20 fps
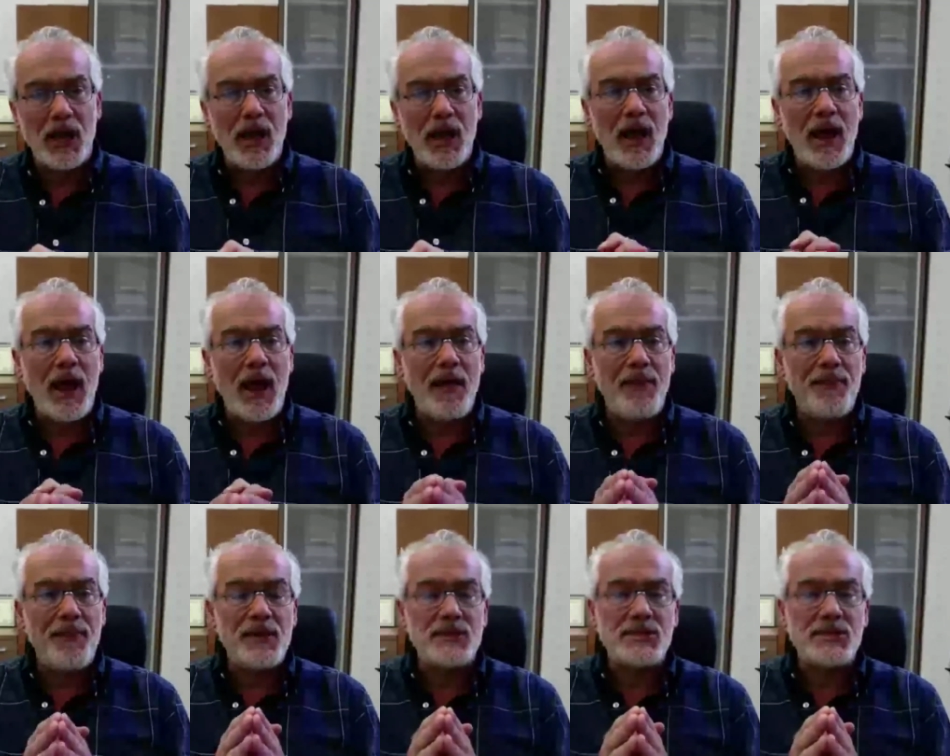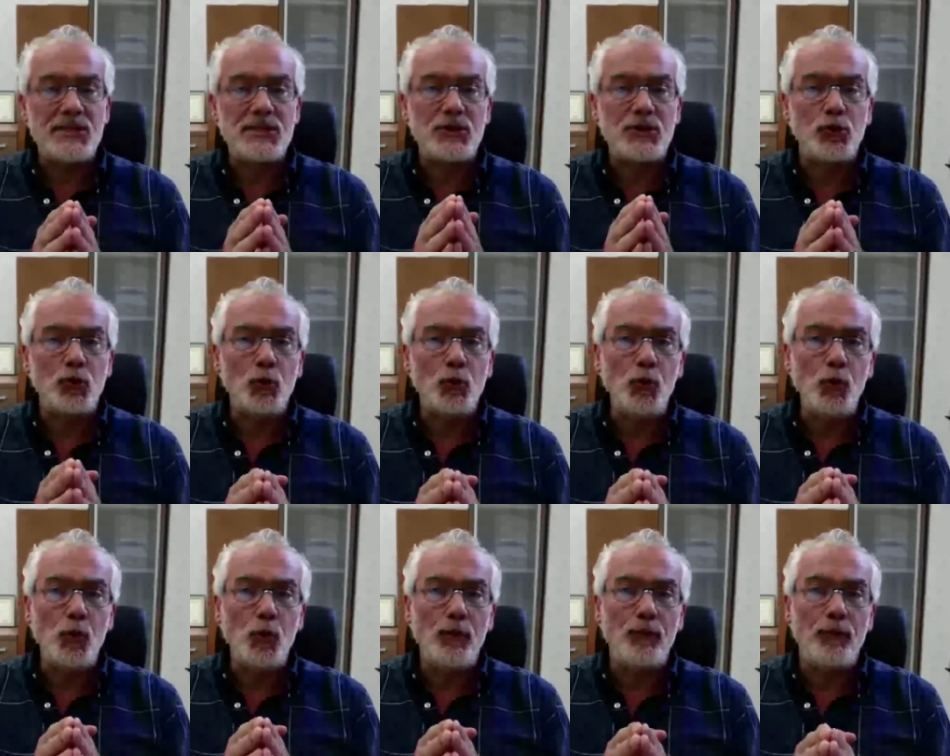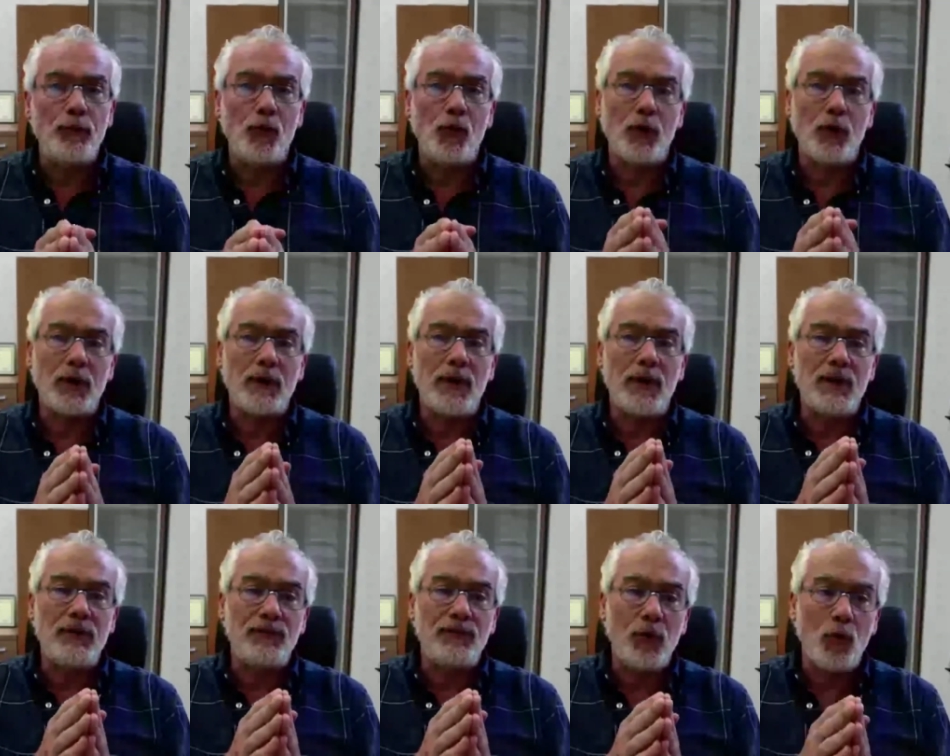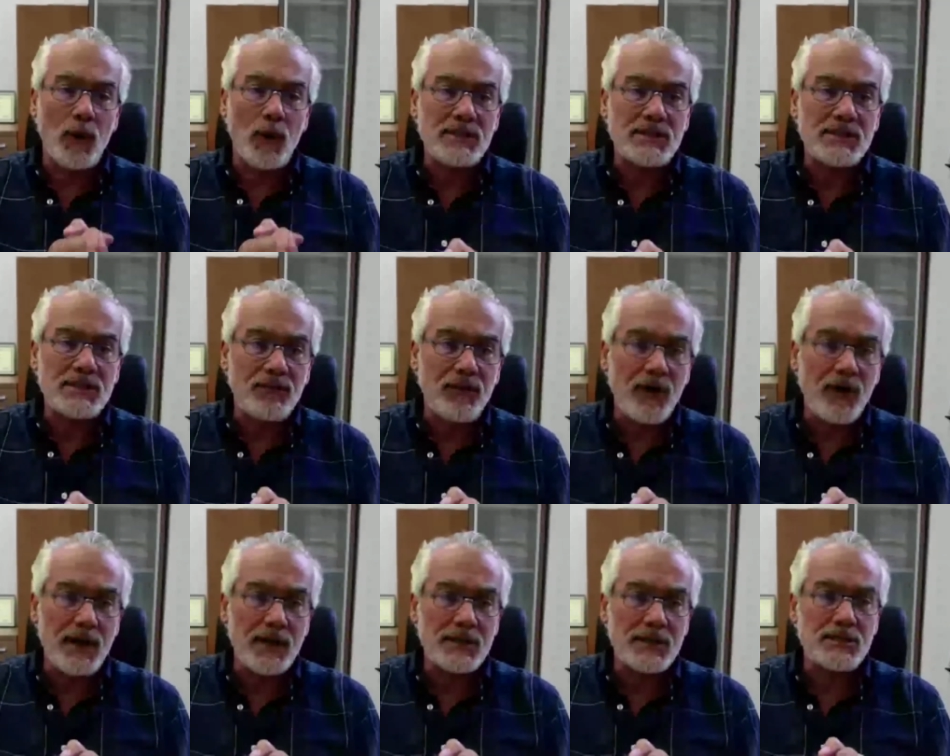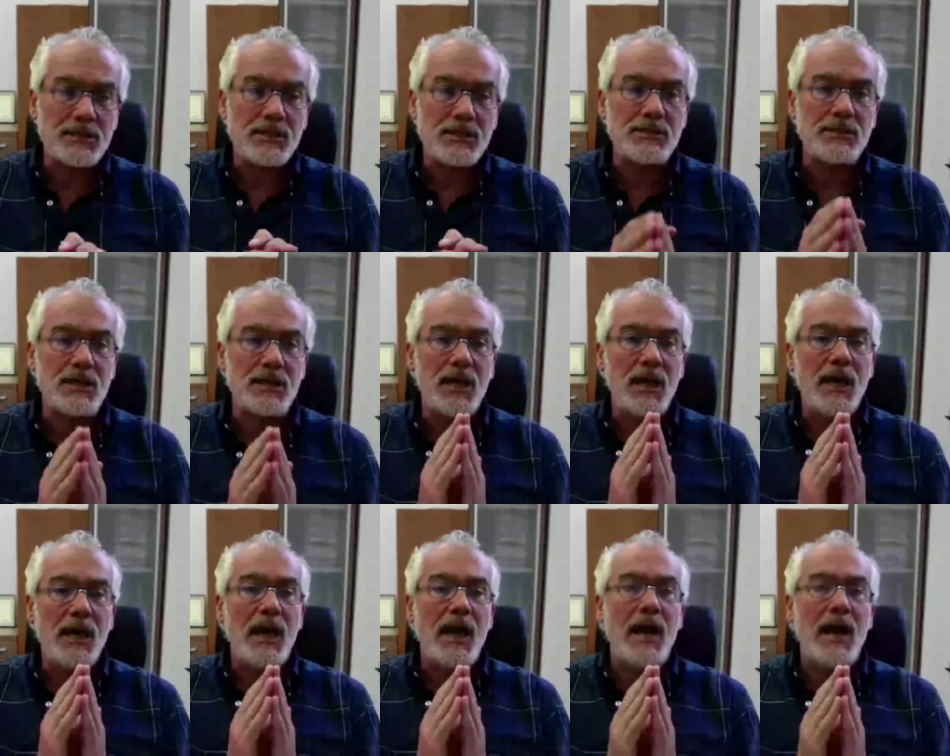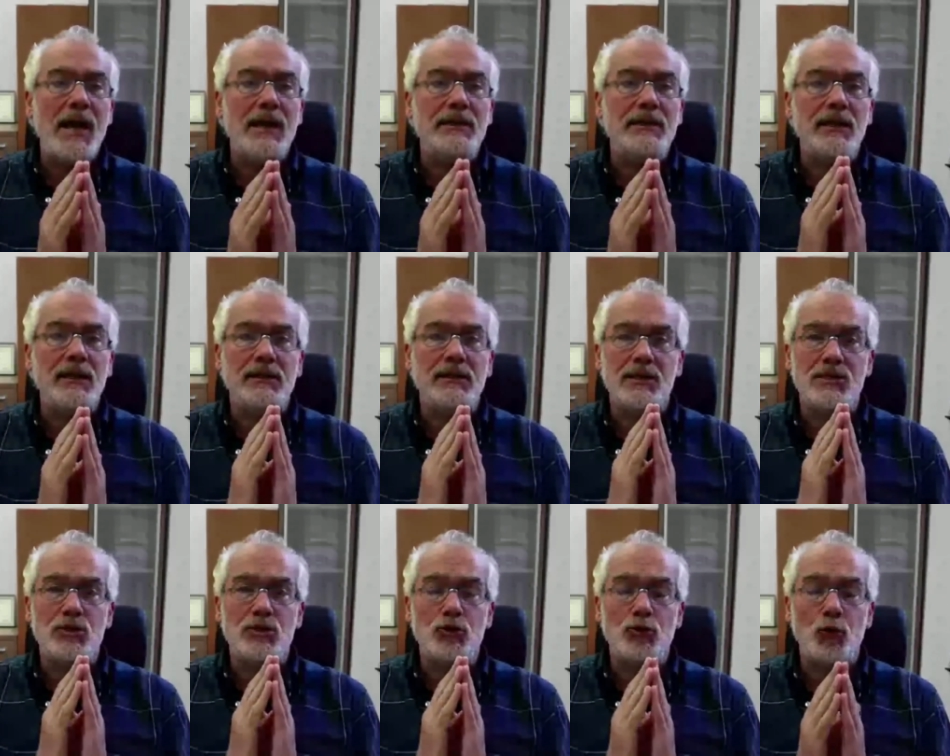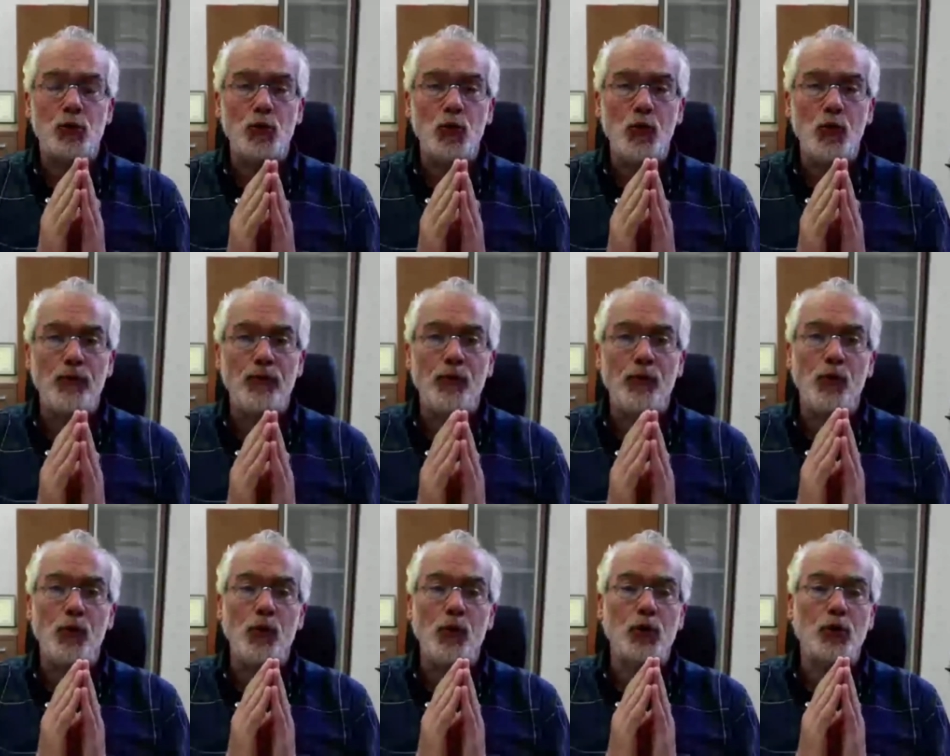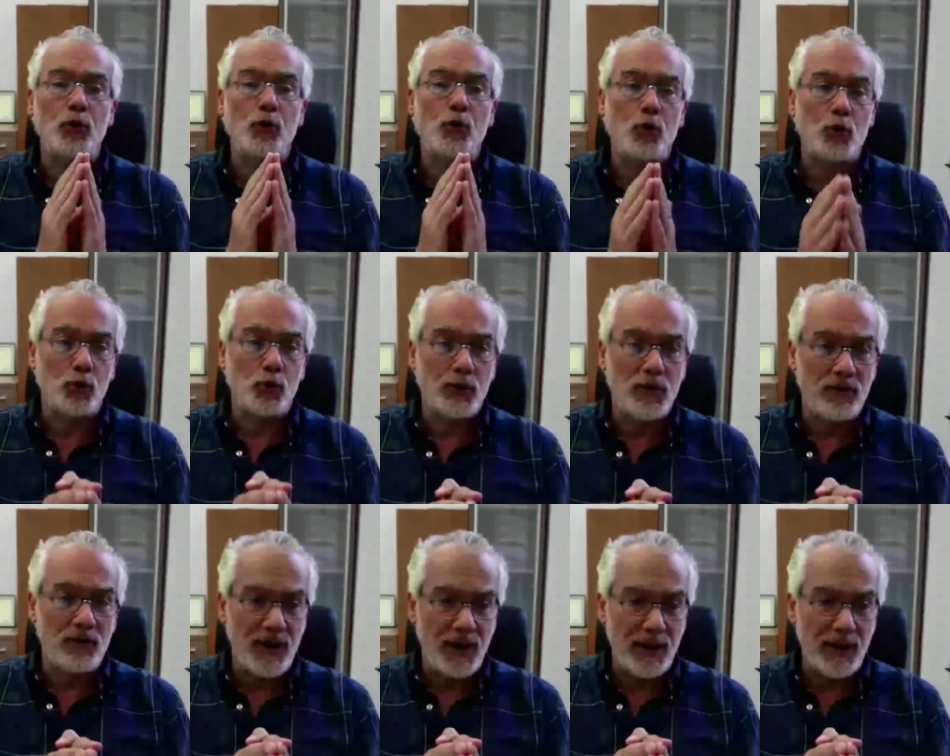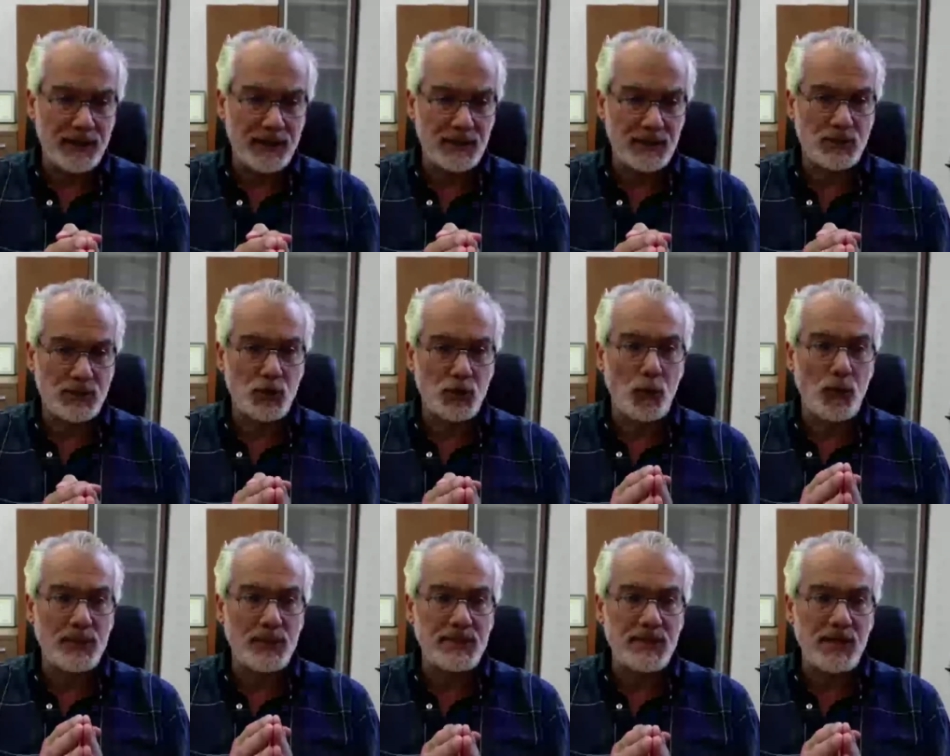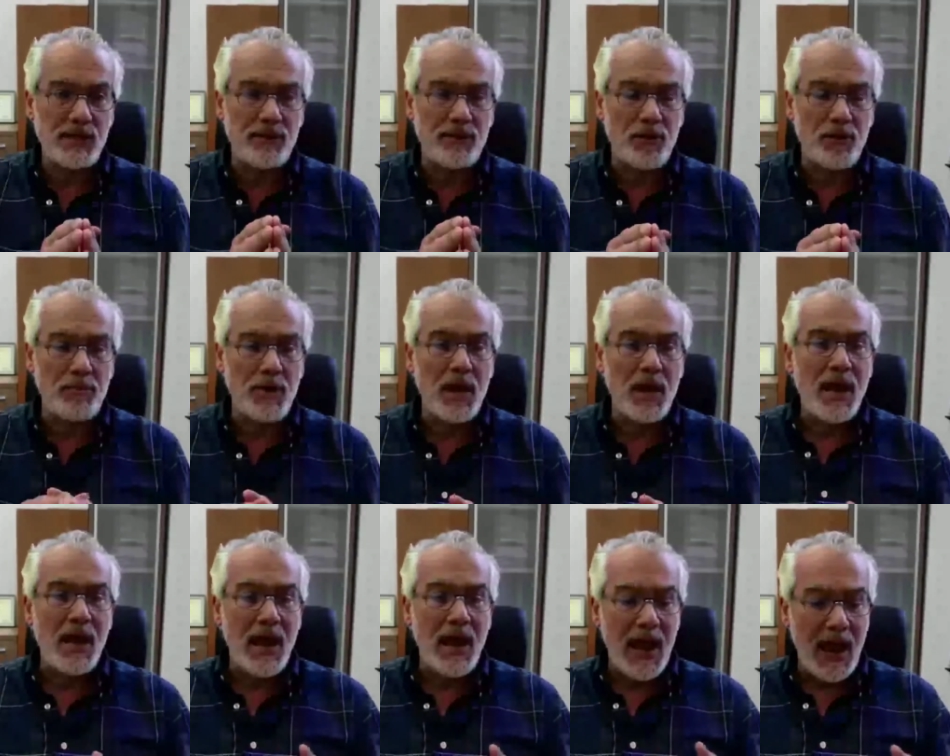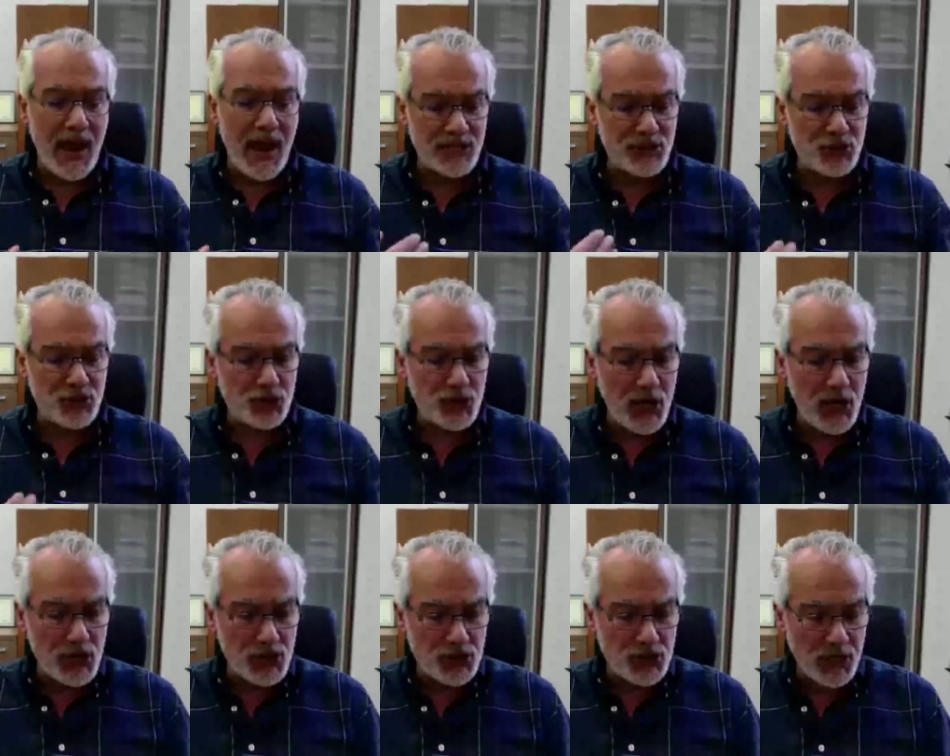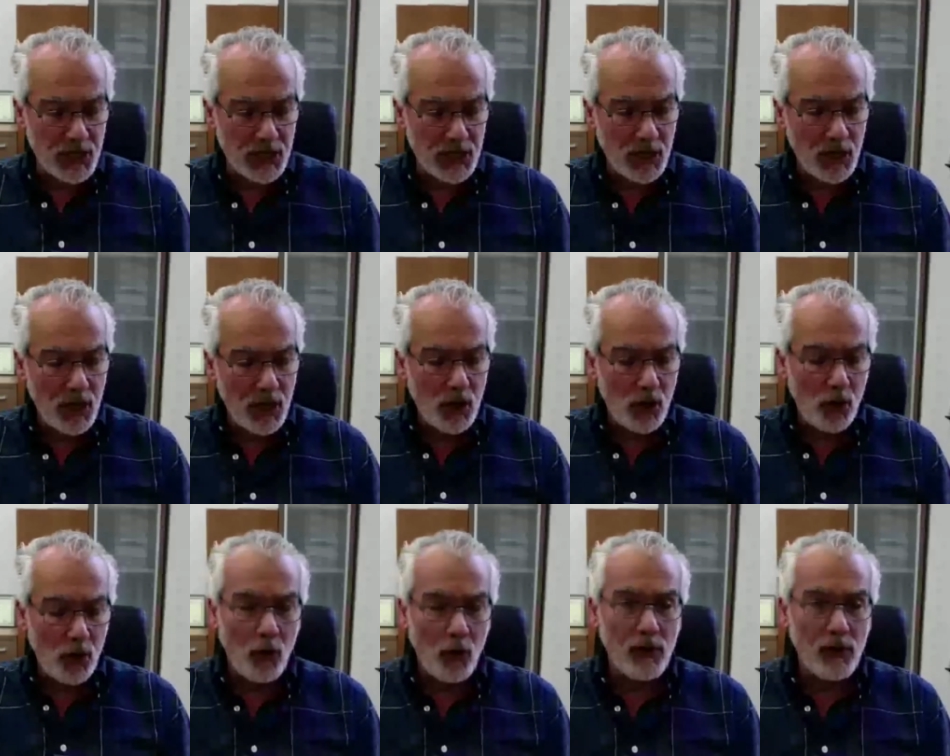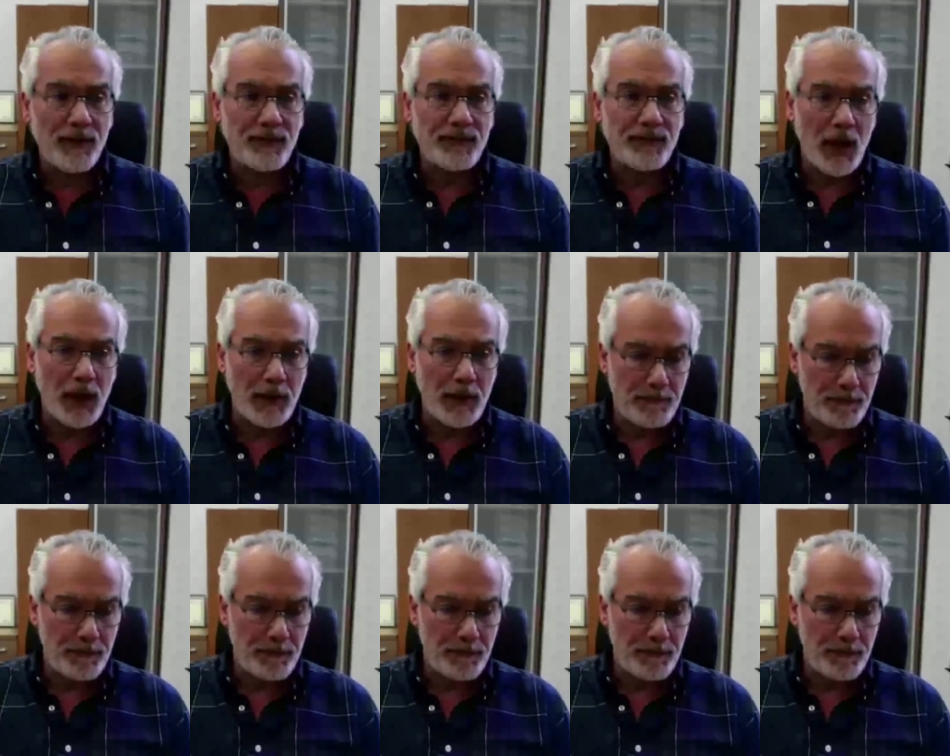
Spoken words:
And this is true for influenza viruses, and it is true for coronaviruses. So we see them as changing all the time.